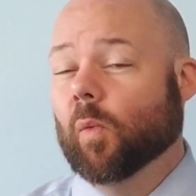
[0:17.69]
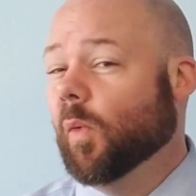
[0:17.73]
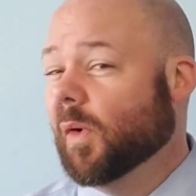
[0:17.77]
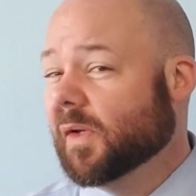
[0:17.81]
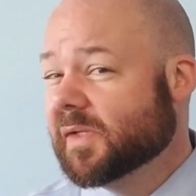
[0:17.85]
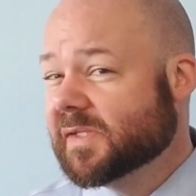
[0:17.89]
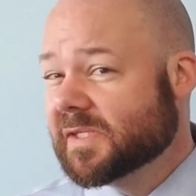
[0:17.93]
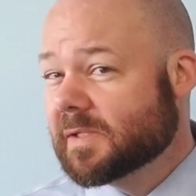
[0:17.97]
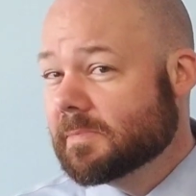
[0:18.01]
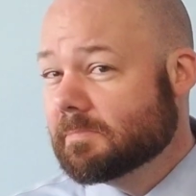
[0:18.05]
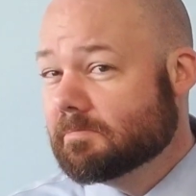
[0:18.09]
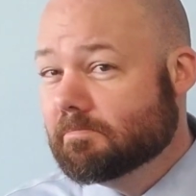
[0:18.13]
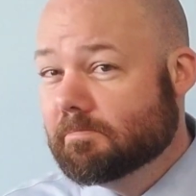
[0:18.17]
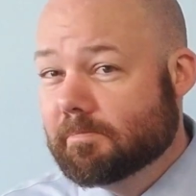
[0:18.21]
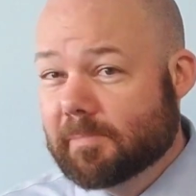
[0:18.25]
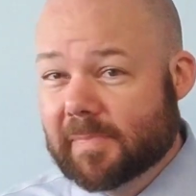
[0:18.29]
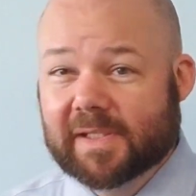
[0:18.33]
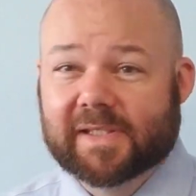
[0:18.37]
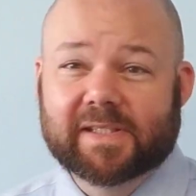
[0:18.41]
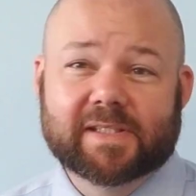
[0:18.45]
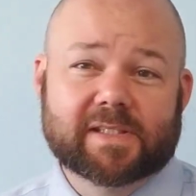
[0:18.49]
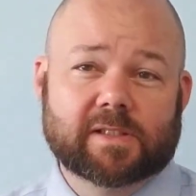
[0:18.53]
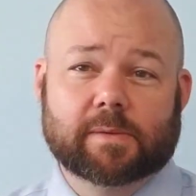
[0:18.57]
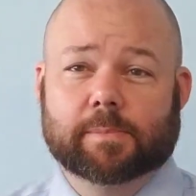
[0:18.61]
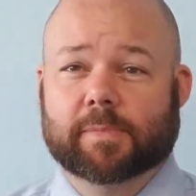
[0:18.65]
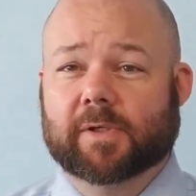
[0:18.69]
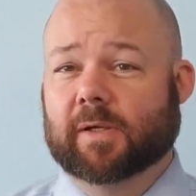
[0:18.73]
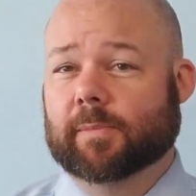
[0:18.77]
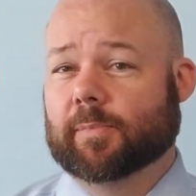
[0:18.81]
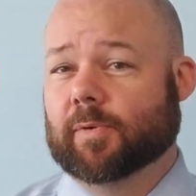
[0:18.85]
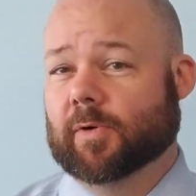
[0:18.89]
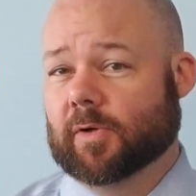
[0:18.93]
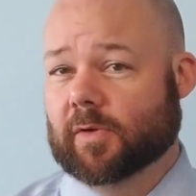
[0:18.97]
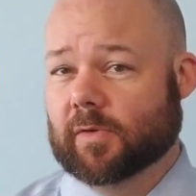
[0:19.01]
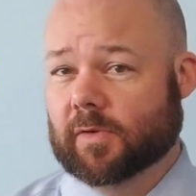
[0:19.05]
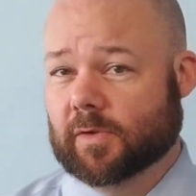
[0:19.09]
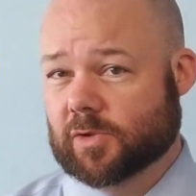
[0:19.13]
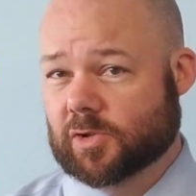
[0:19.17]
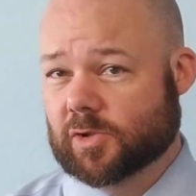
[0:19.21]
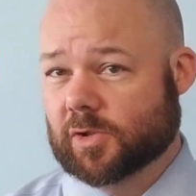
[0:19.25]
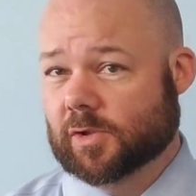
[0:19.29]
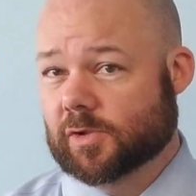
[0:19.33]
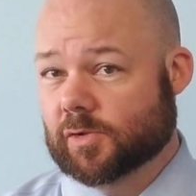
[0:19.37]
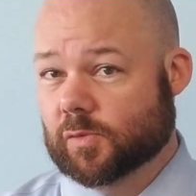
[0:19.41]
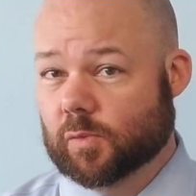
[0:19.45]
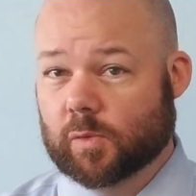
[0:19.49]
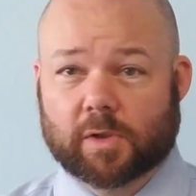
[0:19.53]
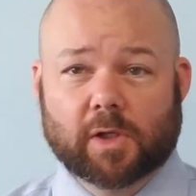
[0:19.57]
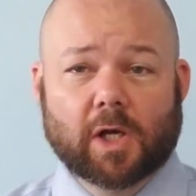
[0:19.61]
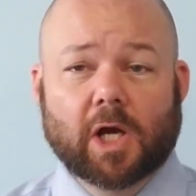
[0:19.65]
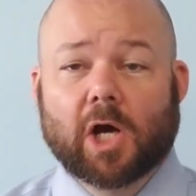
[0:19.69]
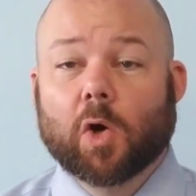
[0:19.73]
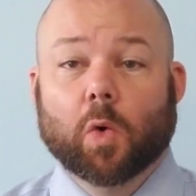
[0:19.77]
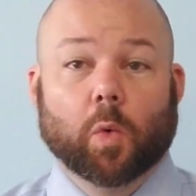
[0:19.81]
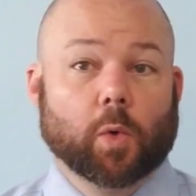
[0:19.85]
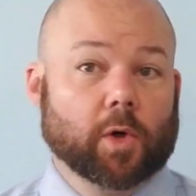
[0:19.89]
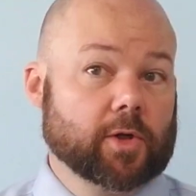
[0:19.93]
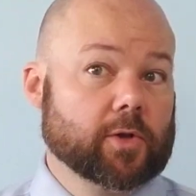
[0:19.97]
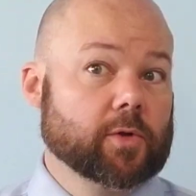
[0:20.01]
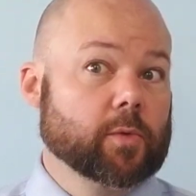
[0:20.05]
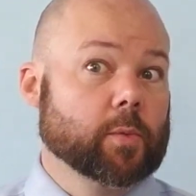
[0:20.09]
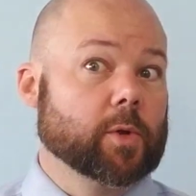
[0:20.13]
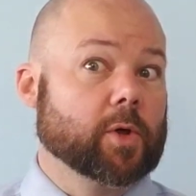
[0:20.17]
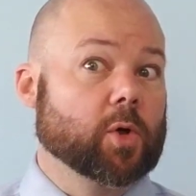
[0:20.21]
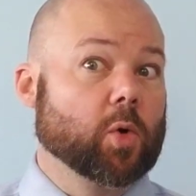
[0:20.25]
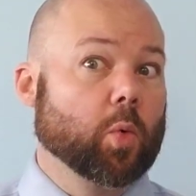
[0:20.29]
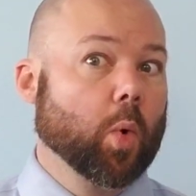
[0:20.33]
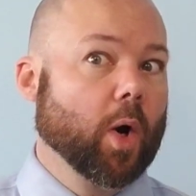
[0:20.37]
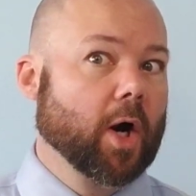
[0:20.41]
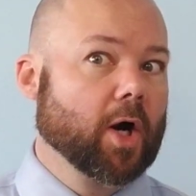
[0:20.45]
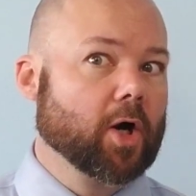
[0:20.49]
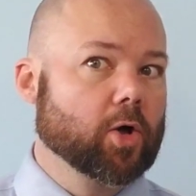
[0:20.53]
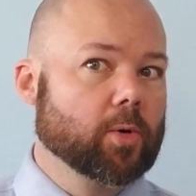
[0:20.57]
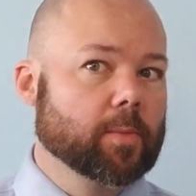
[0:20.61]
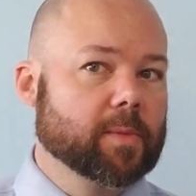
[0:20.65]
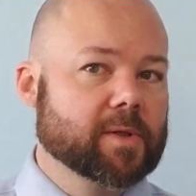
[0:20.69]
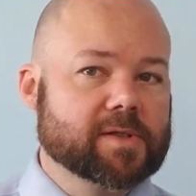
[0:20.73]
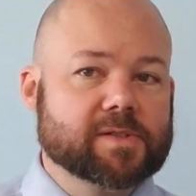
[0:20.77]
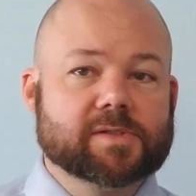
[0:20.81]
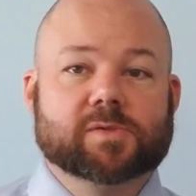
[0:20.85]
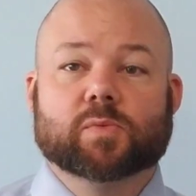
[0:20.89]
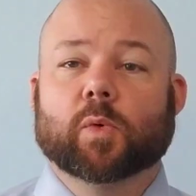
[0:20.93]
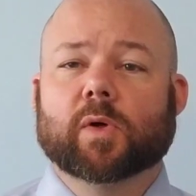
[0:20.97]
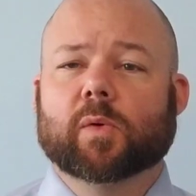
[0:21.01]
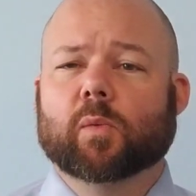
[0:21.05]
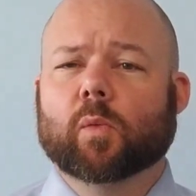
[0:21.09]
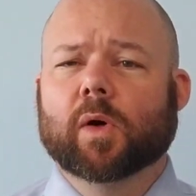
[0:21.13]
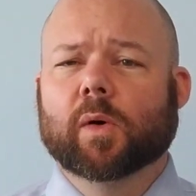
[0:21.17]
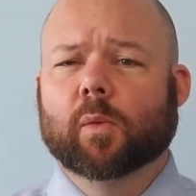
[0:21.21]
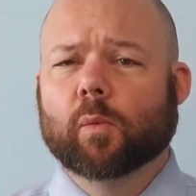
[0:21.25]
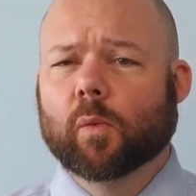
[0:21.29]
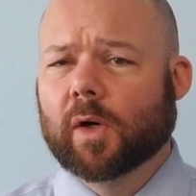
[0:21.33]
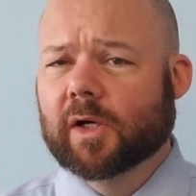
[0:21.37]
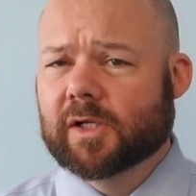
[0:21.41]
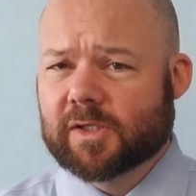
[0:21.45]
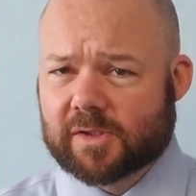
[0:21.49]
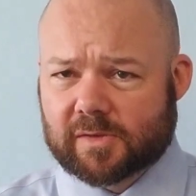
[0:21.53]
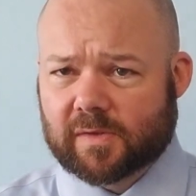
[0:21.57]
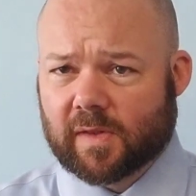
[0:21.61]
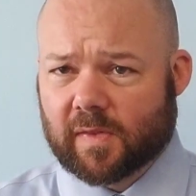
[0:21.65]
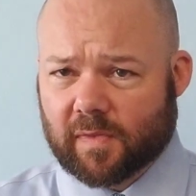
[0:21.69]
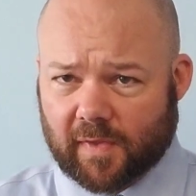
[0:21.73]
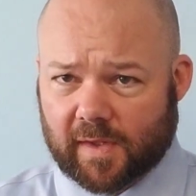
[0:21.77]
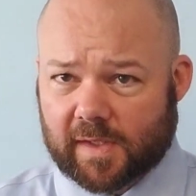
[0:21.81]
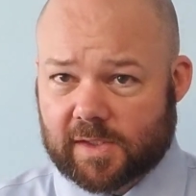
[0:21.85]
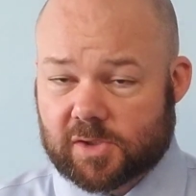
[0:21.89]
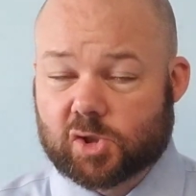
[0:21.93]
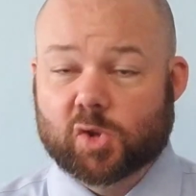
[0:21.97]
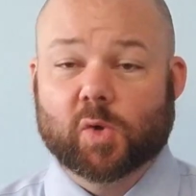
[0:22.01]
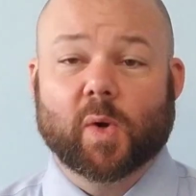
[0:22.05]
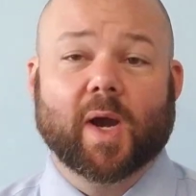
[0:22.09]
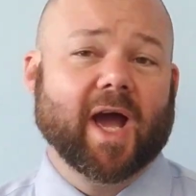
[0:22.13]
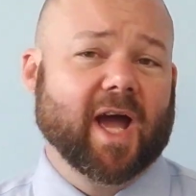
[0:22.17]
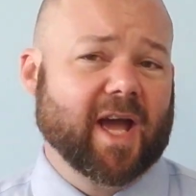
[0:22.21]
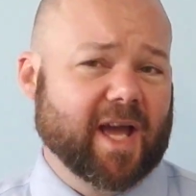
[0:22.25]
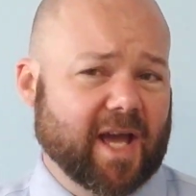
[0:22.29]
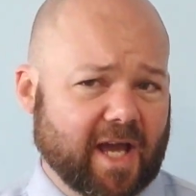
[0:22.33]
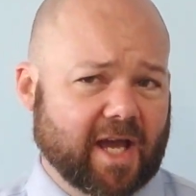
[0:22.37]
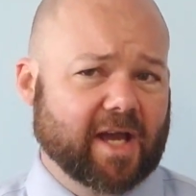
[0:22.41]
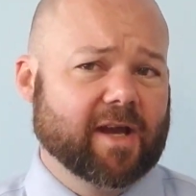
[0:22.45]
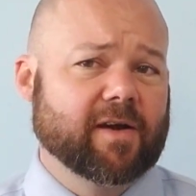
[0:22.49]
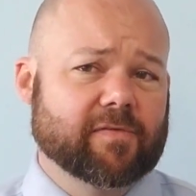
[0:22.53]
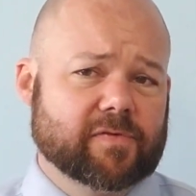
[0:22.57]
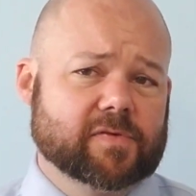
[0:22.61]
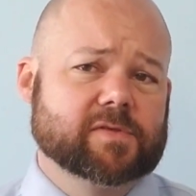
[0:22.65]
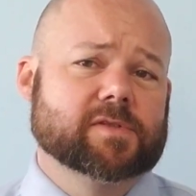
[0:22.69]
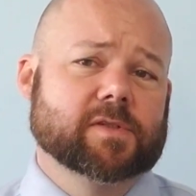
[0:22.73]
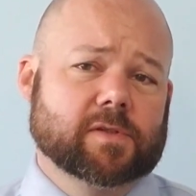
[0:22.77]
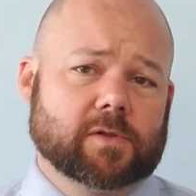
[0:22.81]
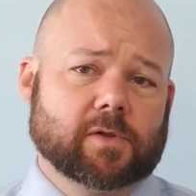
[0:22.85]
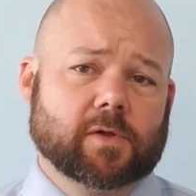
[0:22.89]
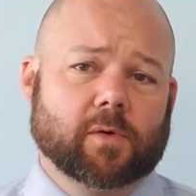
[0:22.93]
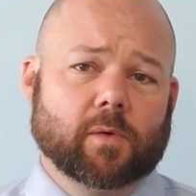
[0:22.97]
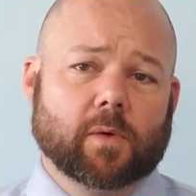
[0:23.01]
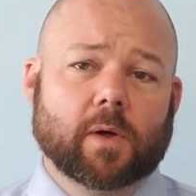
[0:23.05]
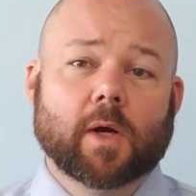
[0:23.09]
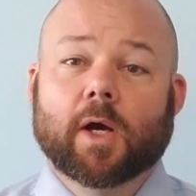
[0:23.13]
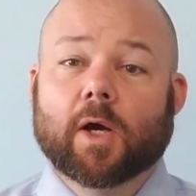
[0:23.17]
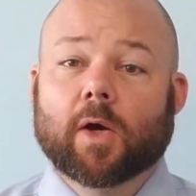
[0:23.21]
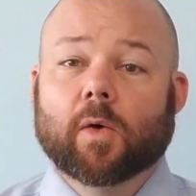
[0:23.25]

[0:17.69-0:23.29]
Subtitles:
What does it mean to be a part of the church? What are the requirements? What are the things you have to do?